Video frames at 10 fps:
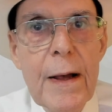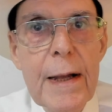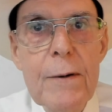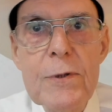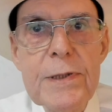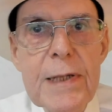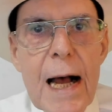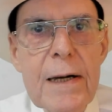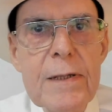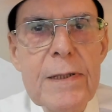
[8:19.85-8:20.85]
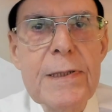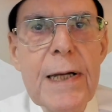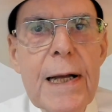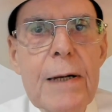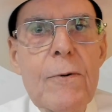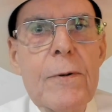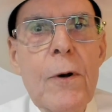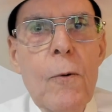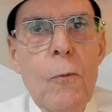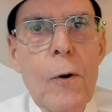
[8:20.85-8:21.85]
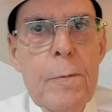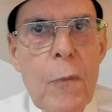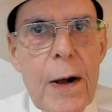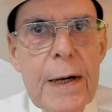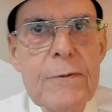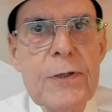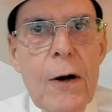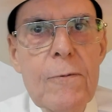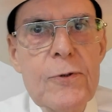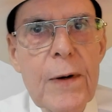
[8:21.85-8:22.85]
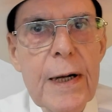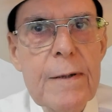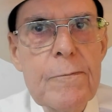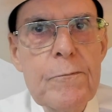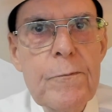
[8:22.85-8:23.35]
and it was stacked to the ceiling with one brand of soft drink.